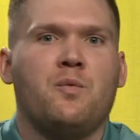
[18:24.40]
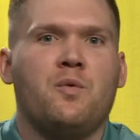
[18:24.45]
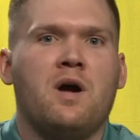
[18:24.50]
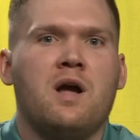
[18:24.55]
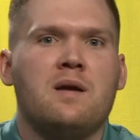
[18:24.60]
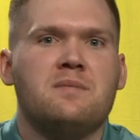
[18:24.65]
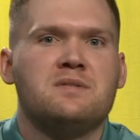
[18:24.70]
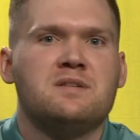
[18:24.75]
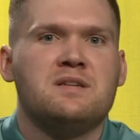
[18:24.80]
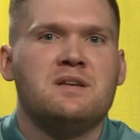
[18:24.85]
with the
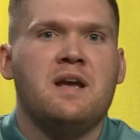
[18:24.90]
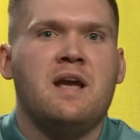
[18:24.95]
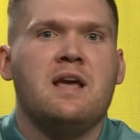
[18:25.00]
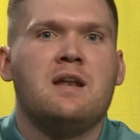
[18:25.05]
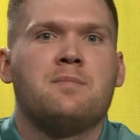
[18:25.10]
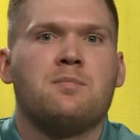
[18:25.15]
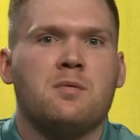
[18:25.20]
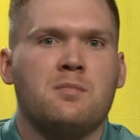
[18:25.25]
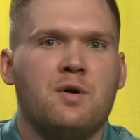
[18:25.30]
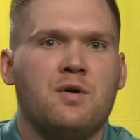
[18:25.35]

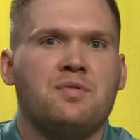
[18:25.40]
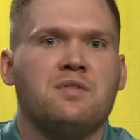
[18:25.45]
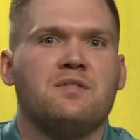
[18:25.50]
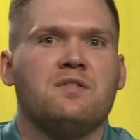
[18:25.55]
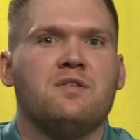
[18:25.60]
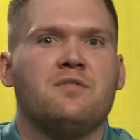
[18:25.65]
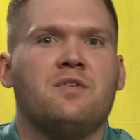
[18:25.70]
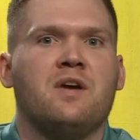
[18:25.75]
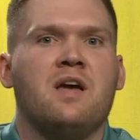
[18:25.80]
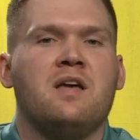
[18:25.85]
YMCA to promote
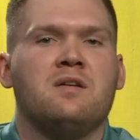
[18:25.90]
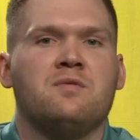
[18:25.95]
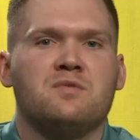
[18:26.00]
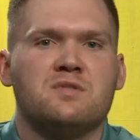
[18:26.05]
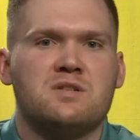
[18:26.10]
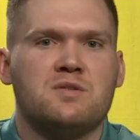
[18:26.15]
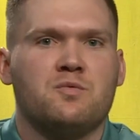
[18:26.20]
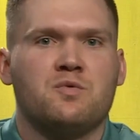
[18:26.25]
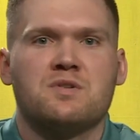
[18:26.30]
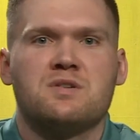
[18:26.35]
this event,
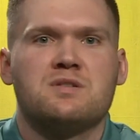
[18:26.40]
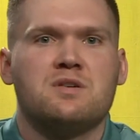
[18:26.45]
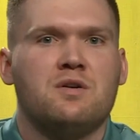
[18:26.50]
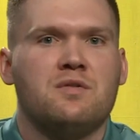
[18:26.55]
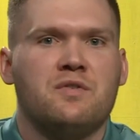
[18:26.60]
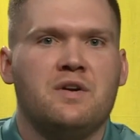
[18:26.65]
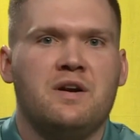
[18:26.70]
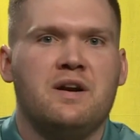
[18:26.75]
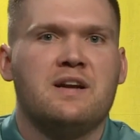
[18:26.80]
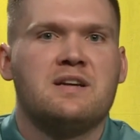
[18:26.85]
and we're
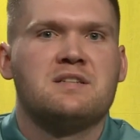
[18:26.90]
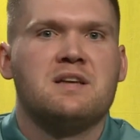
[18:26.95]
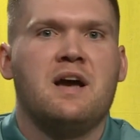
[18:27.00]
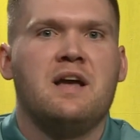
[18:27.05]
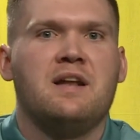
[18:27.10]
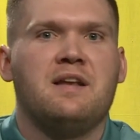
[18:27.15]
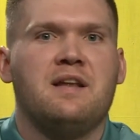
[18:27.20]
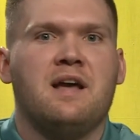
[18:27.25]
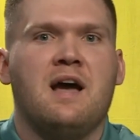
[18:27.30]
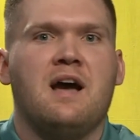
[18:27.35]
so very
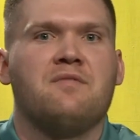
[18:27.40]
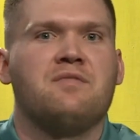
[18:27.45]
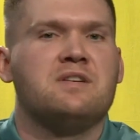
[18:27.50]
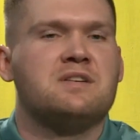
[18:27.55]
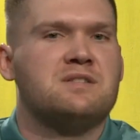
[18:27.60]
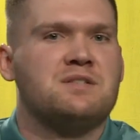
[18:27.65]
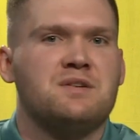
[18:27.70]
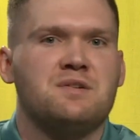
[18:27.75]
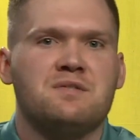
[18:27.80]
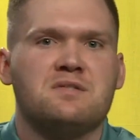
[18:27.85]
excited to have
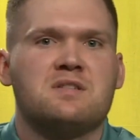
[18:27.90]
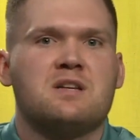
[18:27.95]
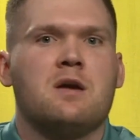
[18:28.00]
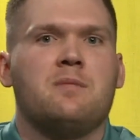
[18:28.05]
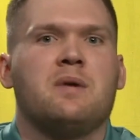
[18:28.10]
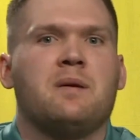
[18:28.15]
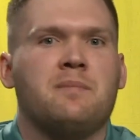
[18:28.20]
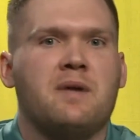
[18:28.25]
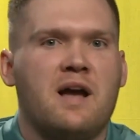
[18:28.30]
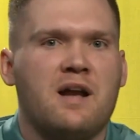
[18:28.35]
these students
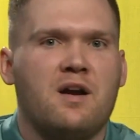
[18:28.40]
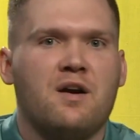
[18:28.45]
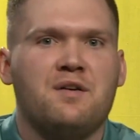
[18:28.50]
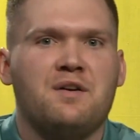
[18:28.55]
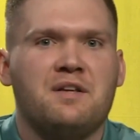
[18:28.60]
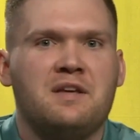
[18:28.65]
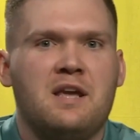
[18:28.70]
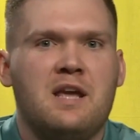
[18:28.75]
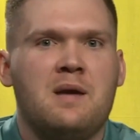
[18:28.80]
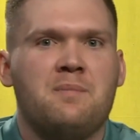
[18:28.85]
coming back
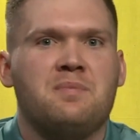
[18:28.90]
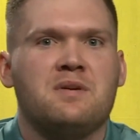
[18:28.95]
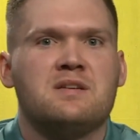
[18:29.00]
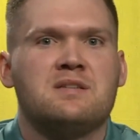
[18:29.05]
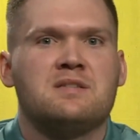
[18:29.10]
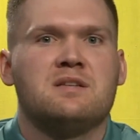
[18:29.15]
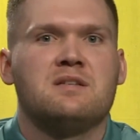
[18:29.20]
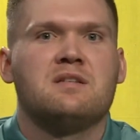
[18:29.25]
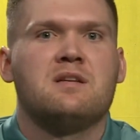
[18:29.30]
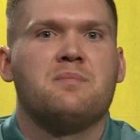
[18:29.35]
onto
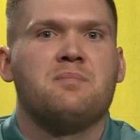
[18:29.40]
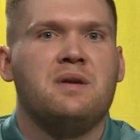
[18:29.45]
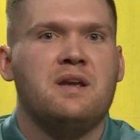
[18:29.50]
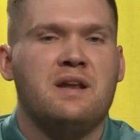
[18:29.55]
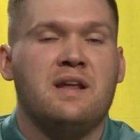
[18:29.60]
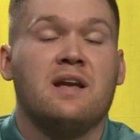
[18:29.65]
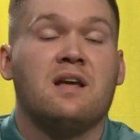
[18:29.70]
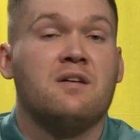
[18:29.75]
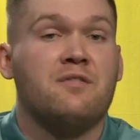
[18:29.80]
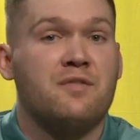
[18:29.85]
campus and
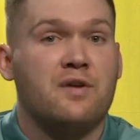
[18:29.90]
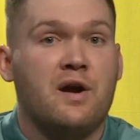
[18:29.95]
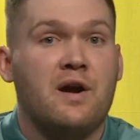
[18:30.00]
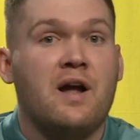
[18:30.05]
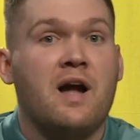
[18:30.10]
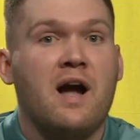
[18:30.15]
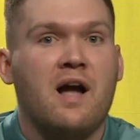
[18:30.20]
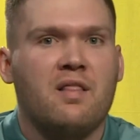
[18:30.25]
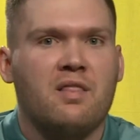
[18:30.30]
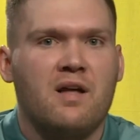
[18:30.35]
competing at a
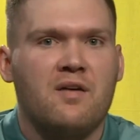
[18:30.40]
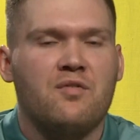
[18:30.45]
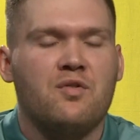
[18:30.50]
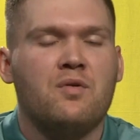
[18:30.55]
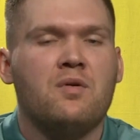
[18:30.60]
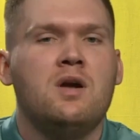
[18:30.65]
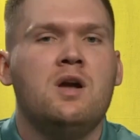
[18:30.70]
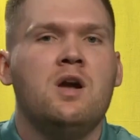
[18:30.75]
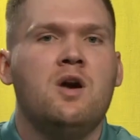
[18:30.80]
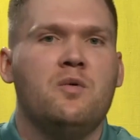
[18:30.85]
very high
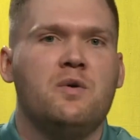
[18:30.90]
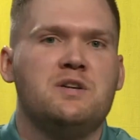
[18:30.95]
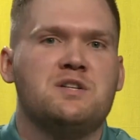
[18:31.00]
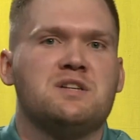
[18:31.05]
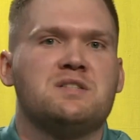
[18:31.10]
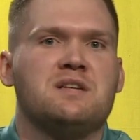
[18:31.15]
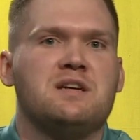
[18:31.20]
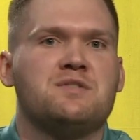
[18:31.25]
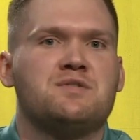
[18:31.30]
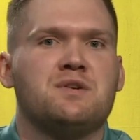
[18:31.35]
level. We
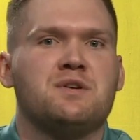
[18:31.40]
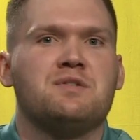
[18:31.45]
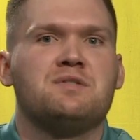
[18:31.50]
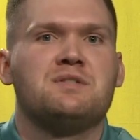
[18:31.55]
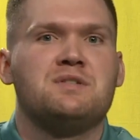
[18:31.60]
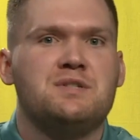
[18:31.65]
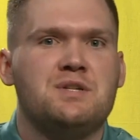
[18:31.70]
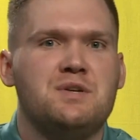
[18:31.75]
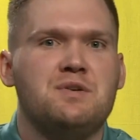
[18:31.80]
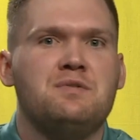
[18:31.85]
just
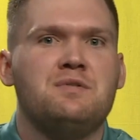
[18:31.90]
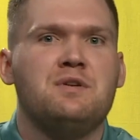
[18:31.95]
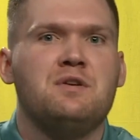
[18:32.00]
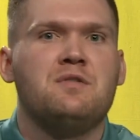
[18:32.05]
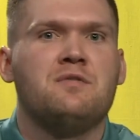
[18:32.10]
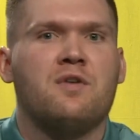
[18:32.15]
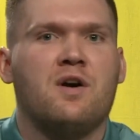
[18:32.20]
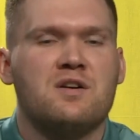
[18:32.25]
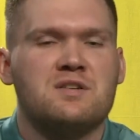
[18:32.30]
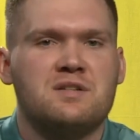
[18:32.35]
introduced 2
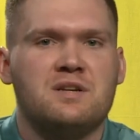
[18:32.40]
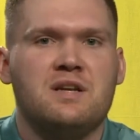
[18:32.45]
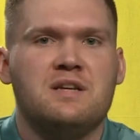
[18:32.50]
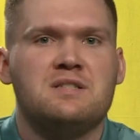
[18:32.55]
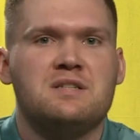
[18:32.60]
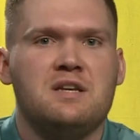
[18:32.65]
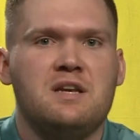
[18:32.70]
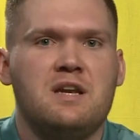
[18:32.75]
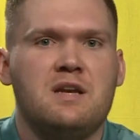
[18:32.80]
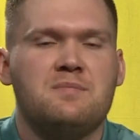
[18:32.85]
new varsity
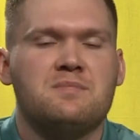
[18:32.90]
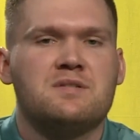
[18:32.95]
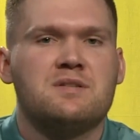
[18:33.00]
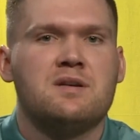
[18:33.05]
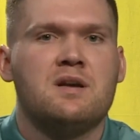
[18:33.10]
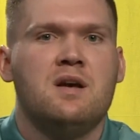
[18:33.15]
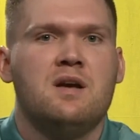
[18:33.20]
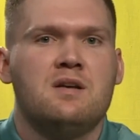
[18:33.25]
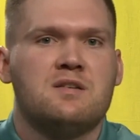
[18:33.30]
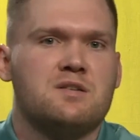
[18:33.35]

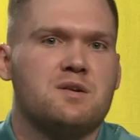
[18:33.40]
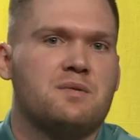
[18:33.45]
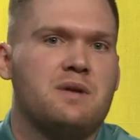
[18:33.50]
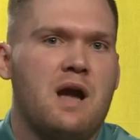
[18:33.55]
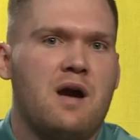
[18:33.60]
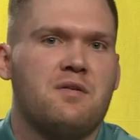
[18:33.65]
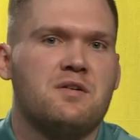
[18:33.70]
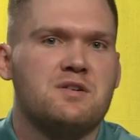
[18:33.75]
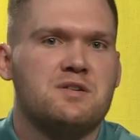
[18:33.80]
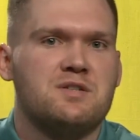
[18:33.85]
teams, so
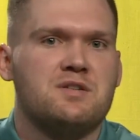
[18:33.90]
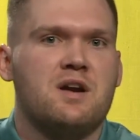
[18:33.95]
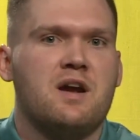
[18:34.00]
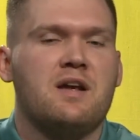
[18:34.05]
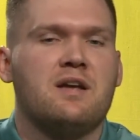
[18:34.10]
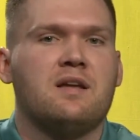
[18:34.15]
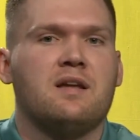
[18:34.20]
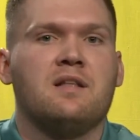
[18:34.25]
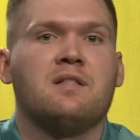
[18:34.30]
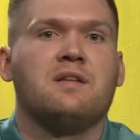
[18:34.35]

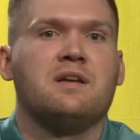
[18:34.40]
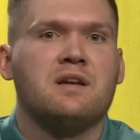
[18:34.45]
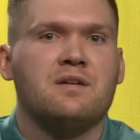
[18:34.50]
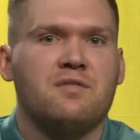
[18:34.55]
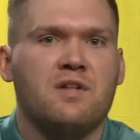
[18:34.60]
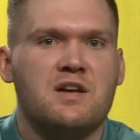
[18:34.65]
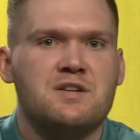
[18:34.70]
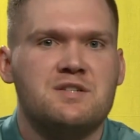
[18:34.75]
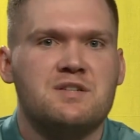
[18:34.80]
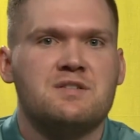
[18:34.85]
Counter-Strike and League
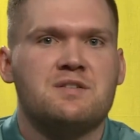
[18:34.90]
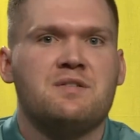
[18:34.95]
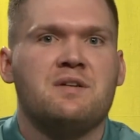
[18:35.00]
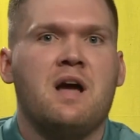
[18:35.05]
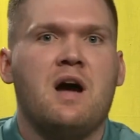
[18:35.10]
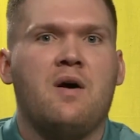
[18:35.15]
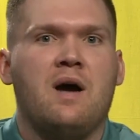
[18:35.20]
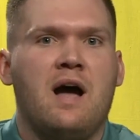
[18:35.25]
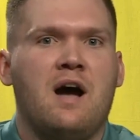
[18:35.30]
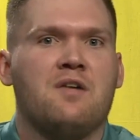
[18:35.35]
of Legends are
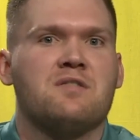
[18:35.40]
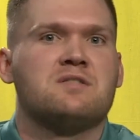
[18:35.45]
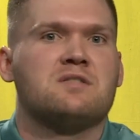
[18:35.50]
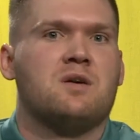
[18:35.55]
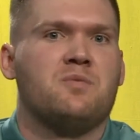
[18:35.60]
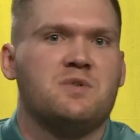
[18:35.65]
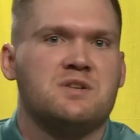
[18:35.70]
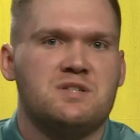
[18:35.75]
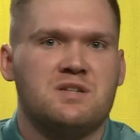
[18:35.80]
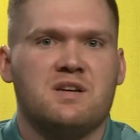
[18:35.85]
now
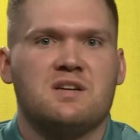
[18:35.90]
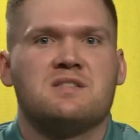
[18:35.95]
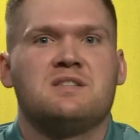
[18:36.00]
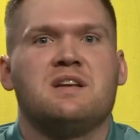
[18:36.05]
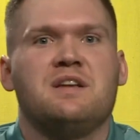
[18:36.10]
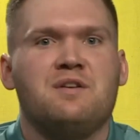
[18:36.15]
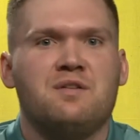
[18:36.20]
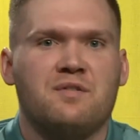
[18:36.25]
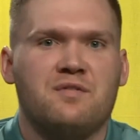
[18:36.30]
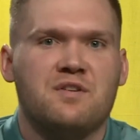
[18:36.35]
housed on Wichita
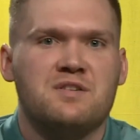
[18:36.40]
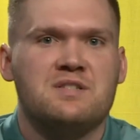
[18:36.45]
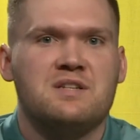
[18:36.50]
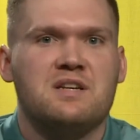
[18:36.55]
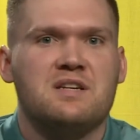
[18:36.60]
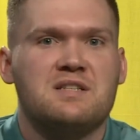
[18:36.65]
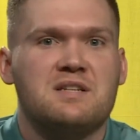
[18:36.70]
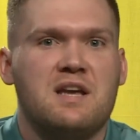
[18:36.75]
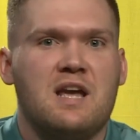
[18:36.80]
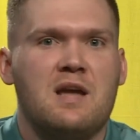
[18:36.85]
State
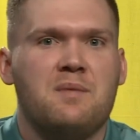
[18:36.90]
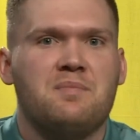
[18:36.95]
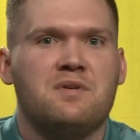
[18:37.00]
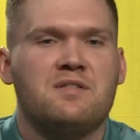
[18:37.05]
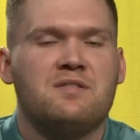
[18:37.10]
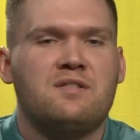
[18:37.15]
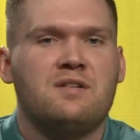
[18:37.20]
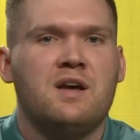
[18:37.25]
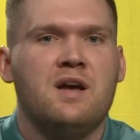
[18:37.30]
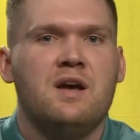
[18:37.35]
University's
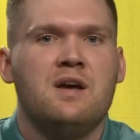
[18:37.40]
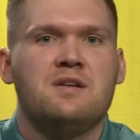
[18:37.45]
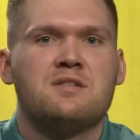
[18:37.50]
campus.